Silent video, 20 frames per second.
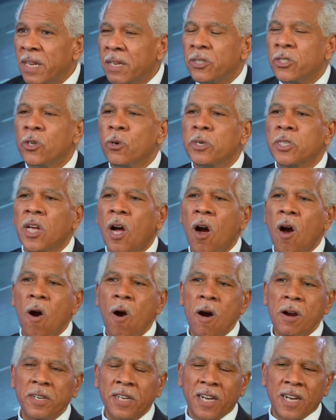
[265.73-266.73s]
So it's
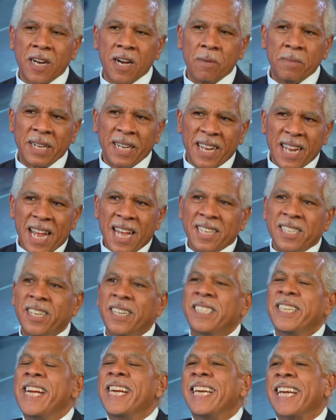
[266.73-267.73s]
hard to come and to
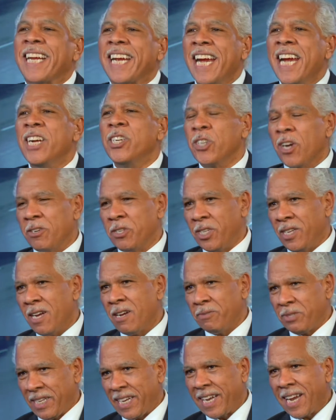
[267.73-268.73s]
engage
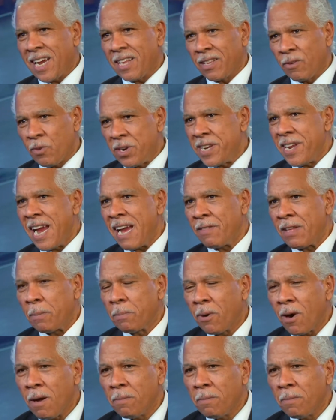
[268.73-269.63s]
ourselves together when you have that problem.